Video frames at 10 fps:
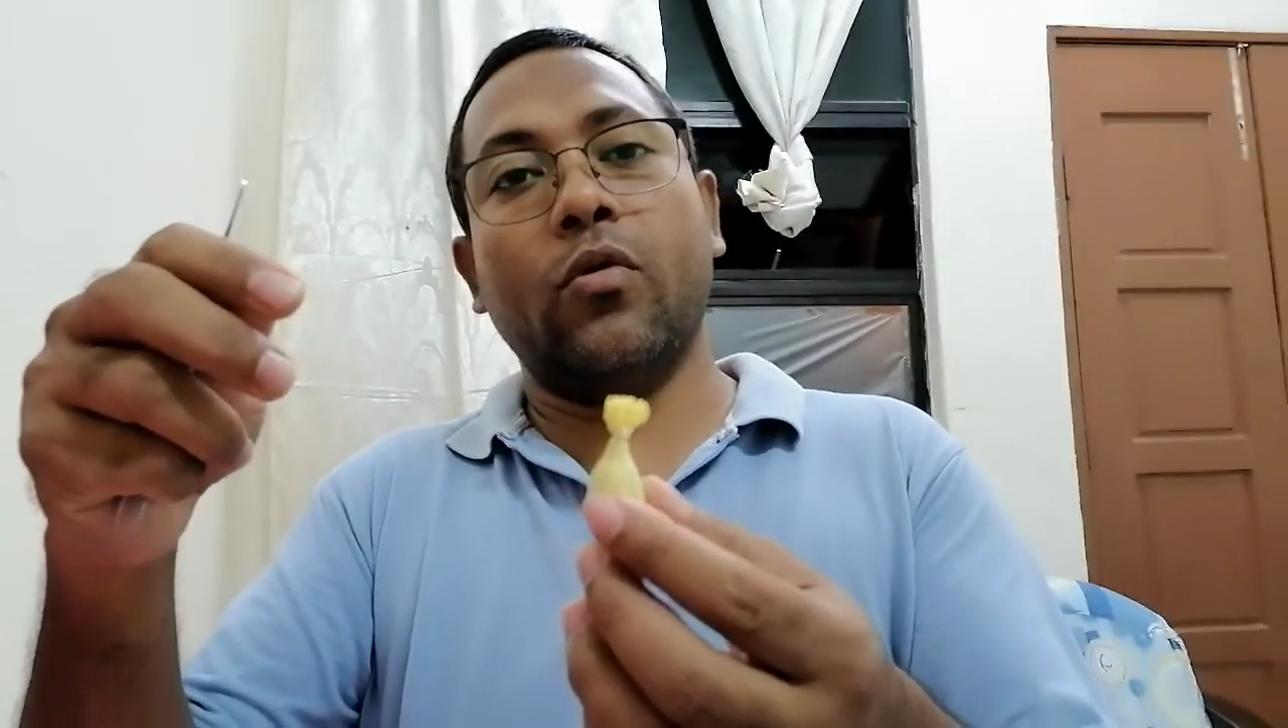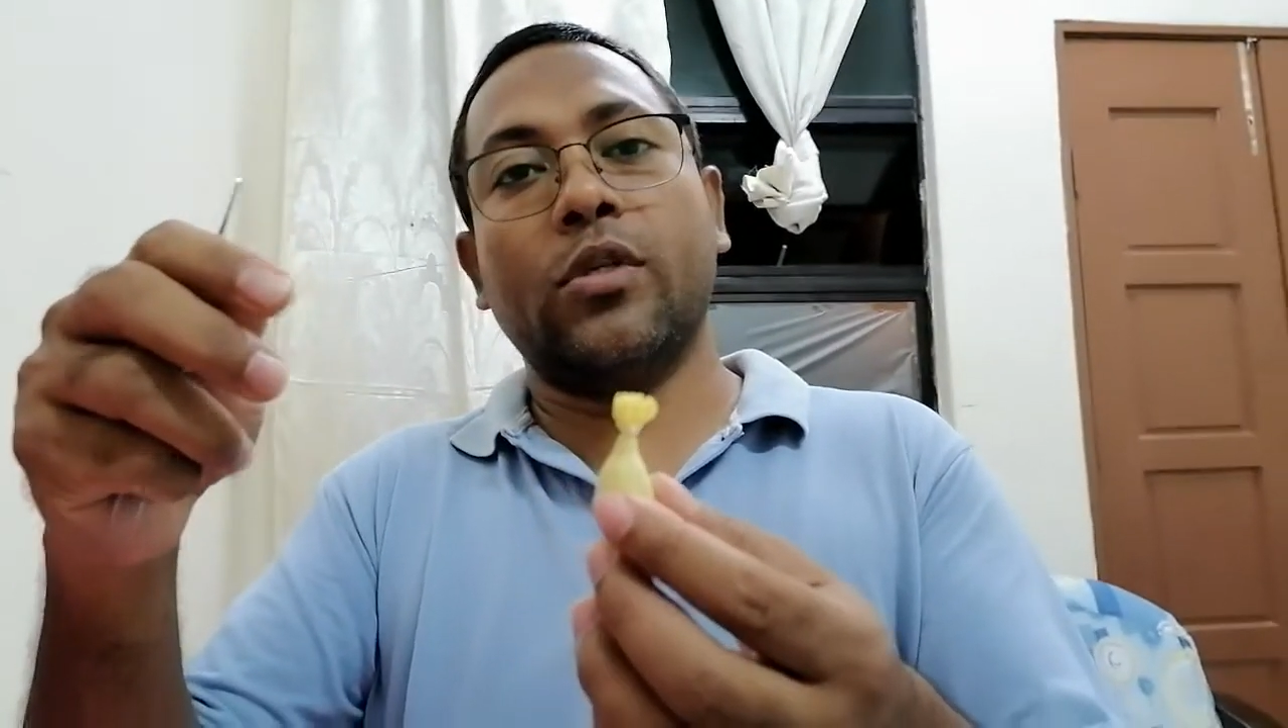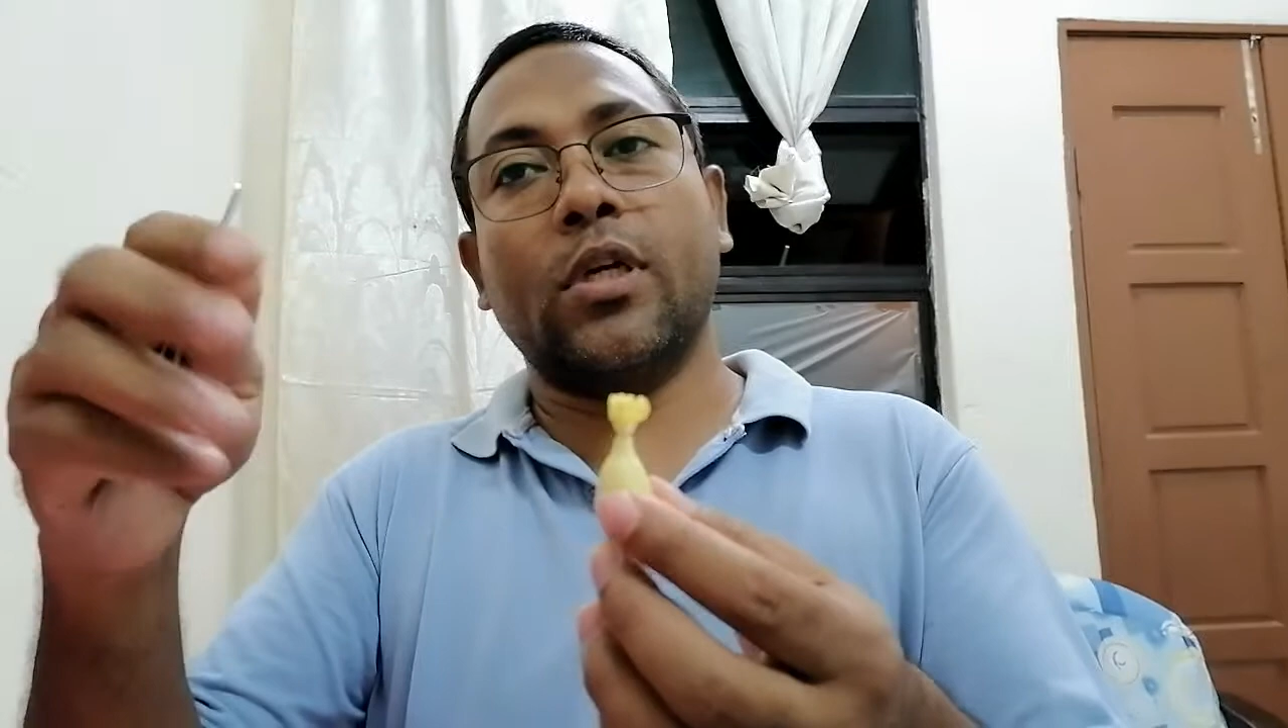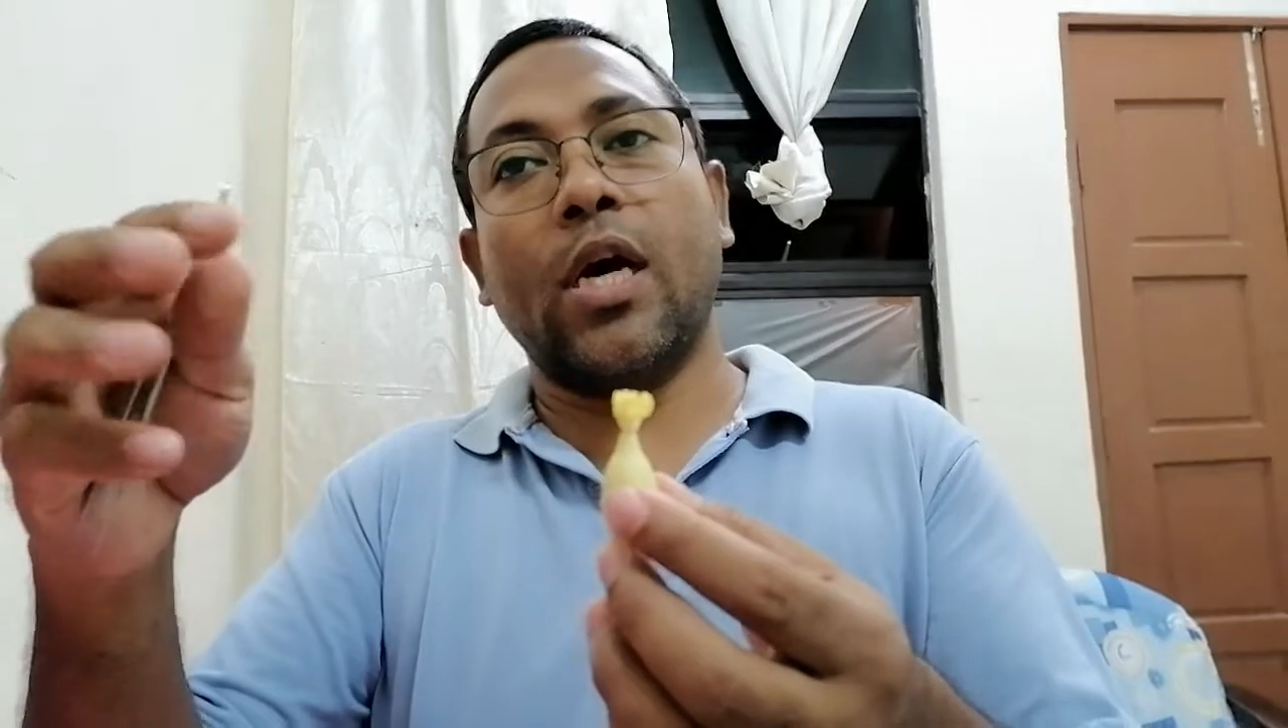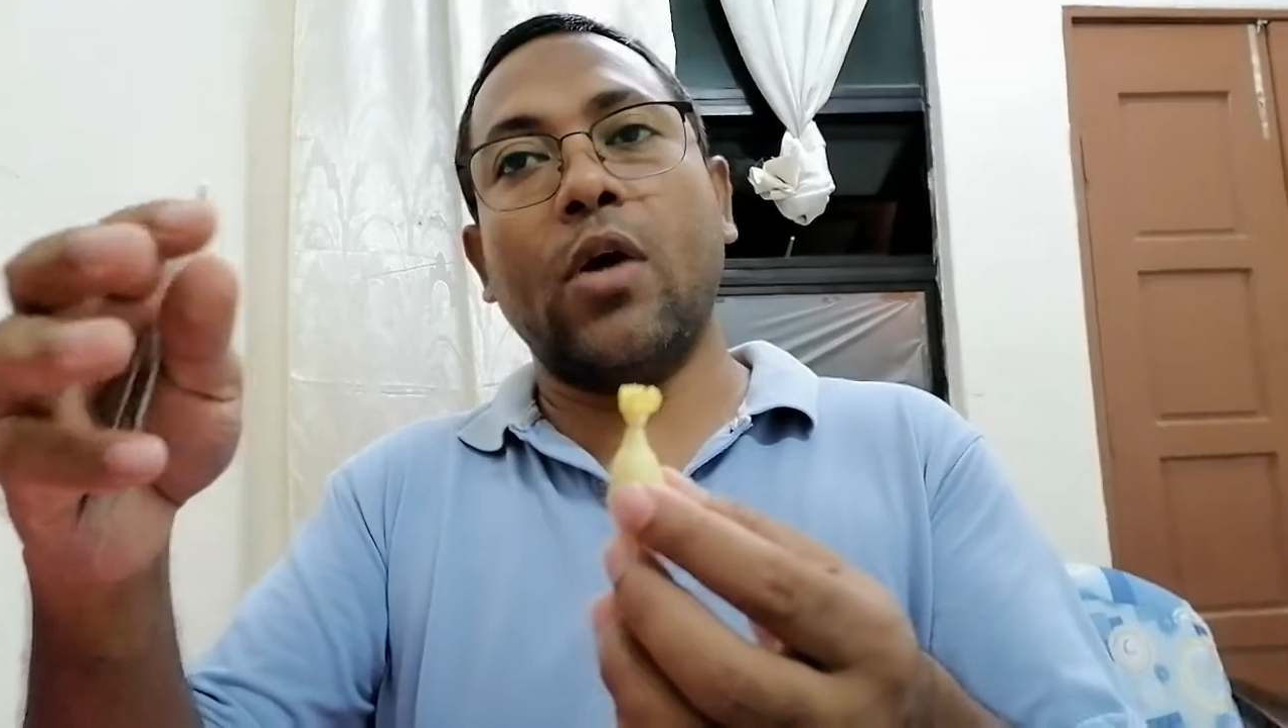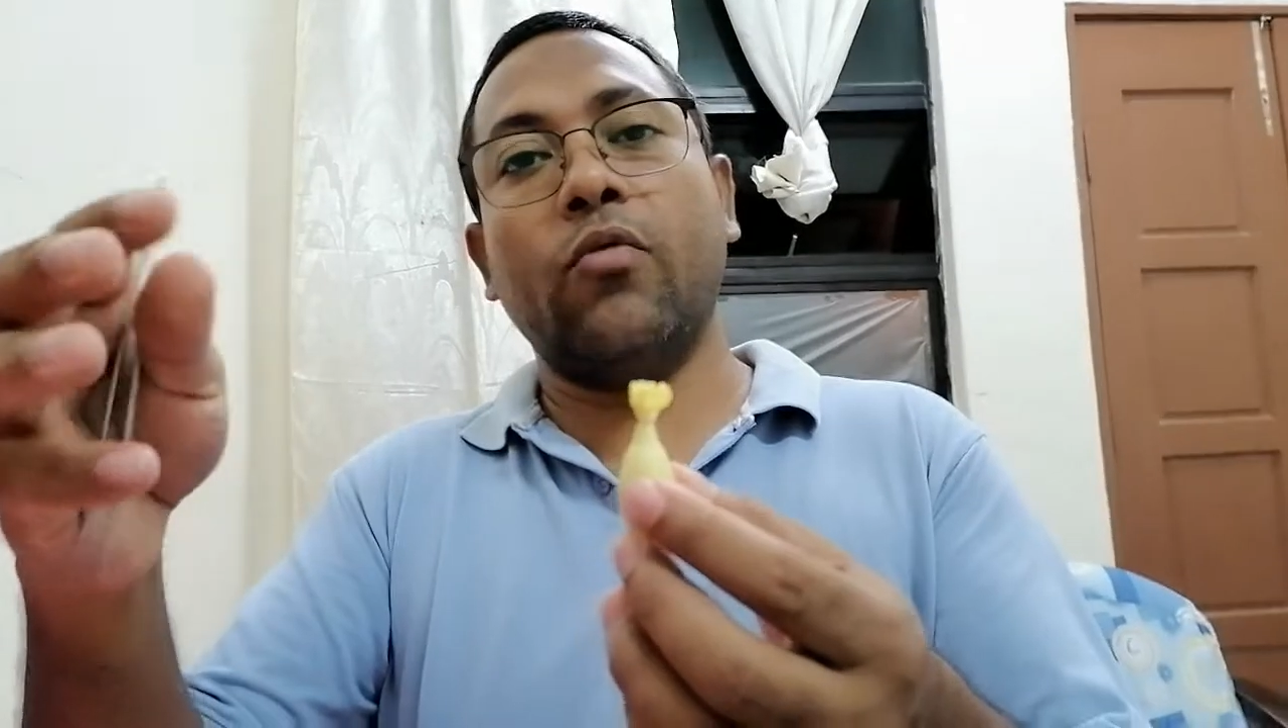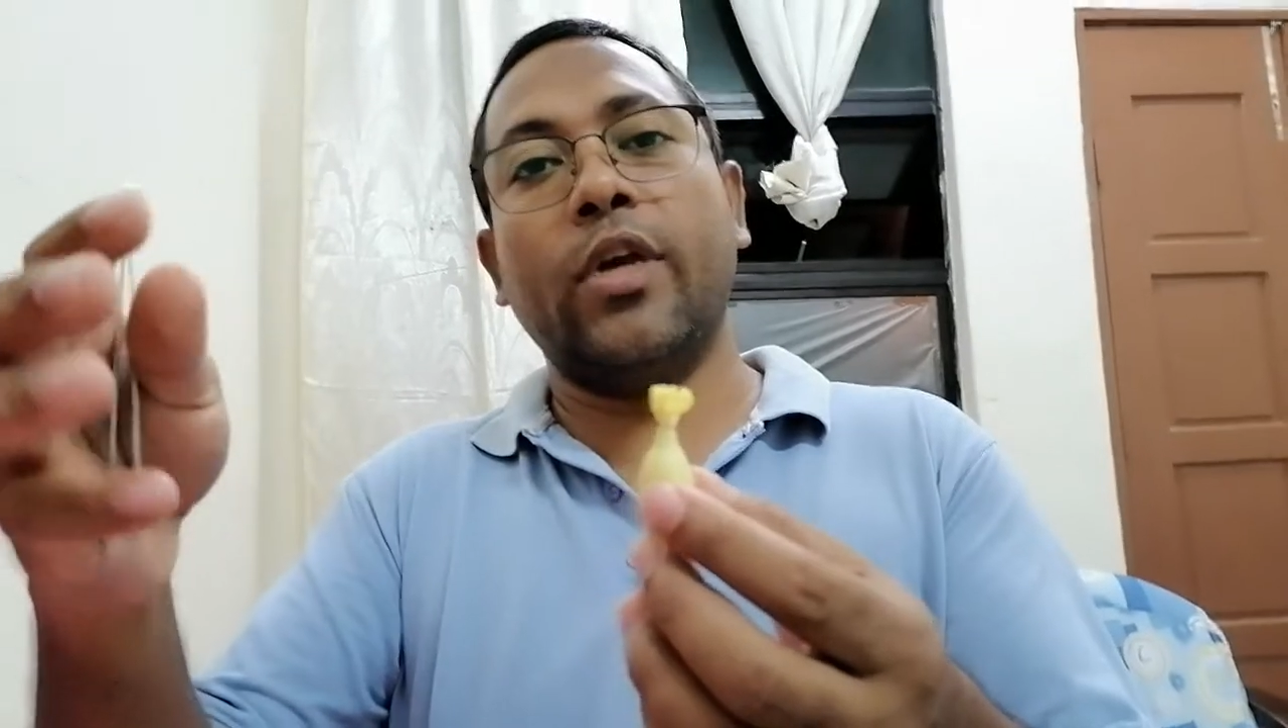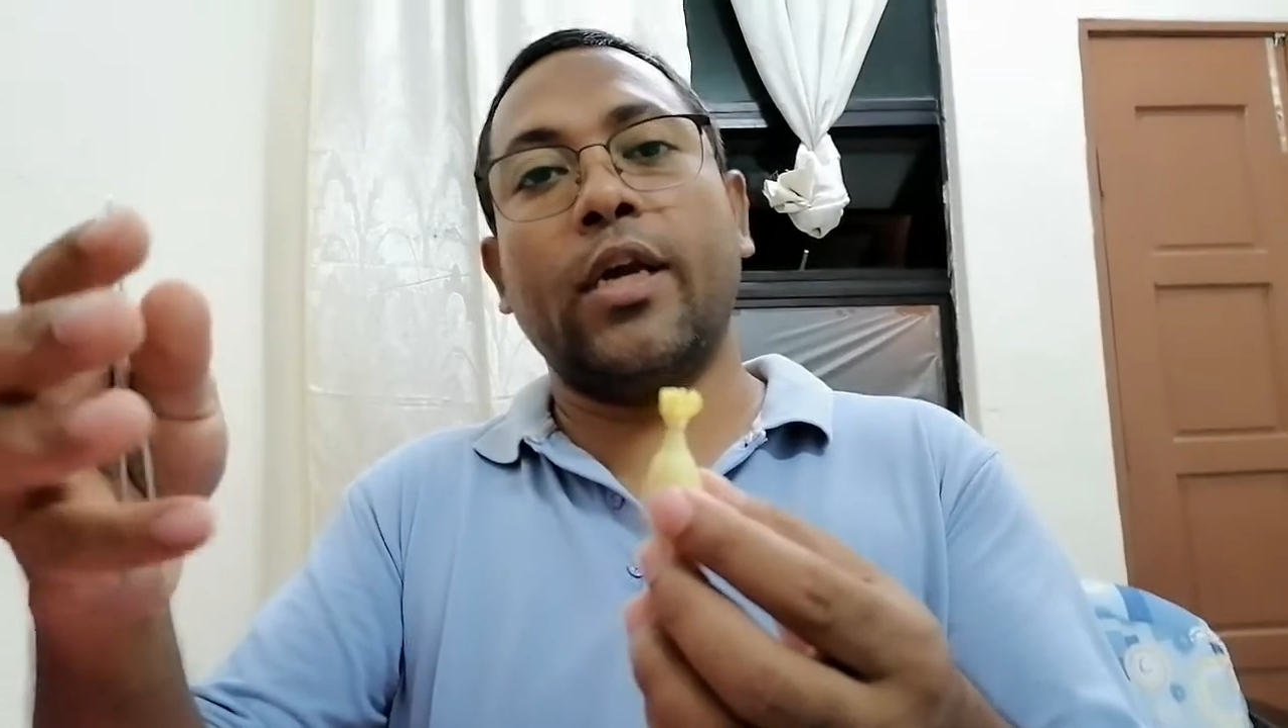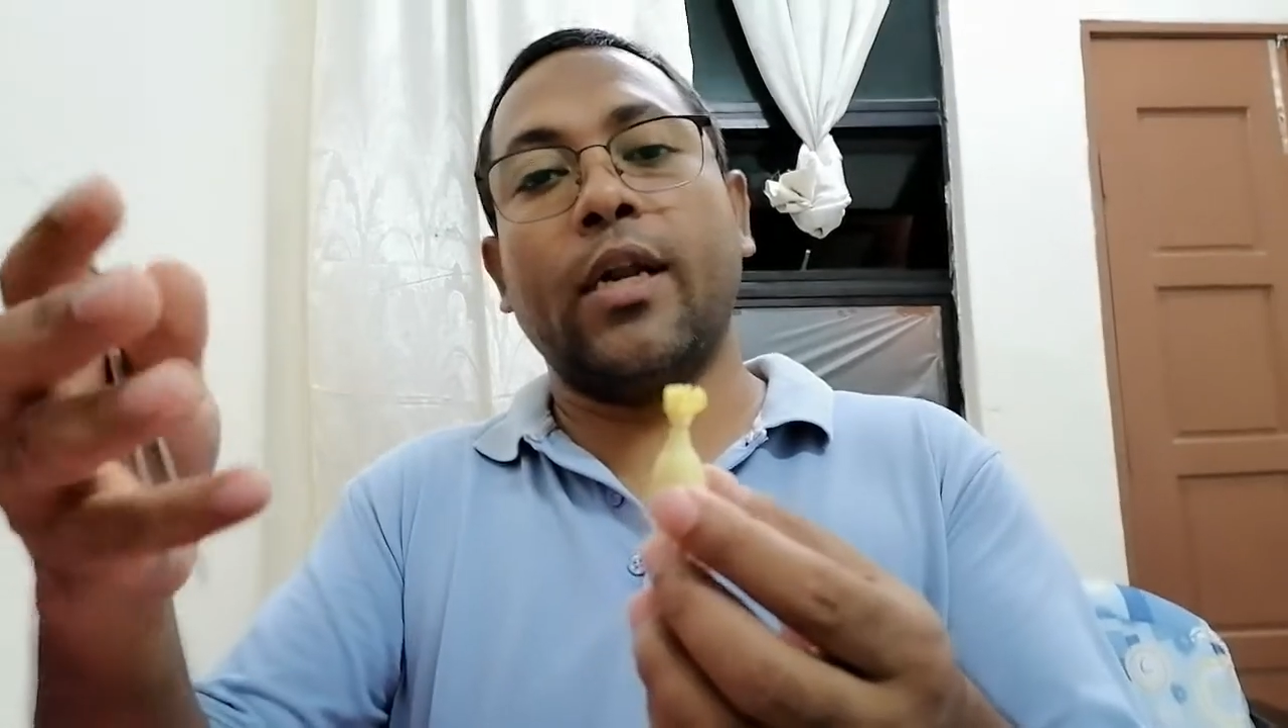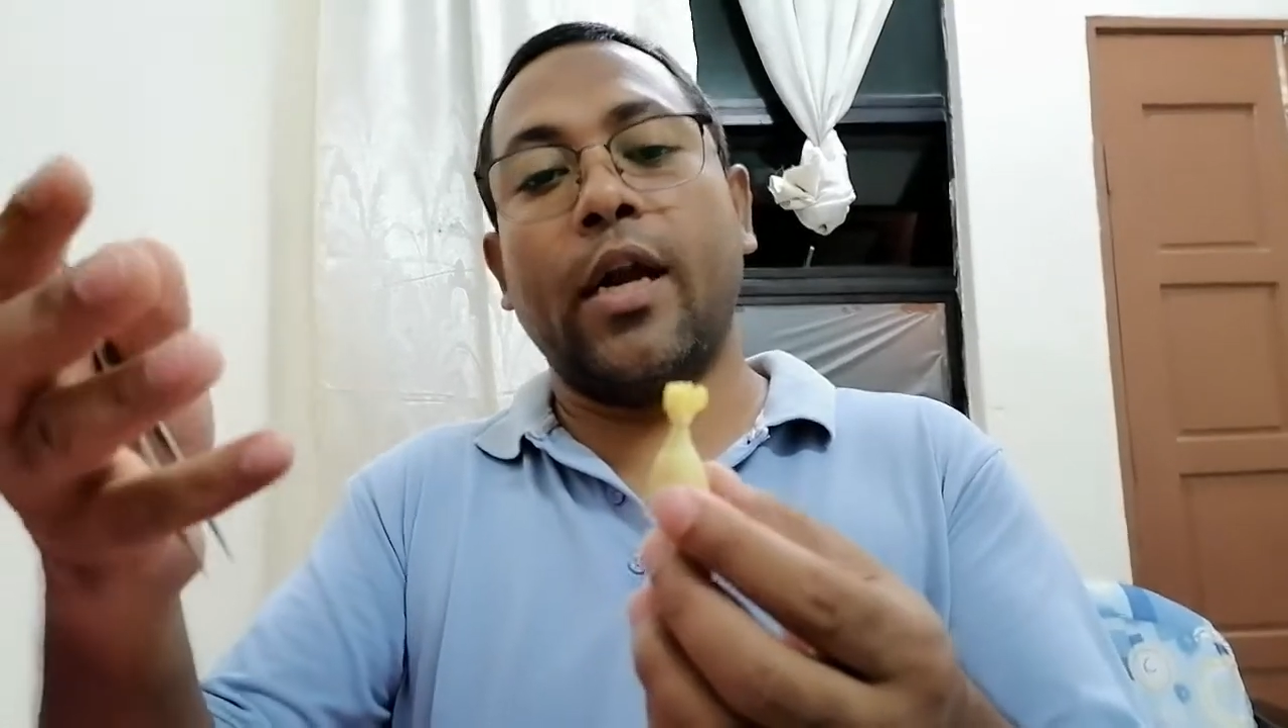question how we can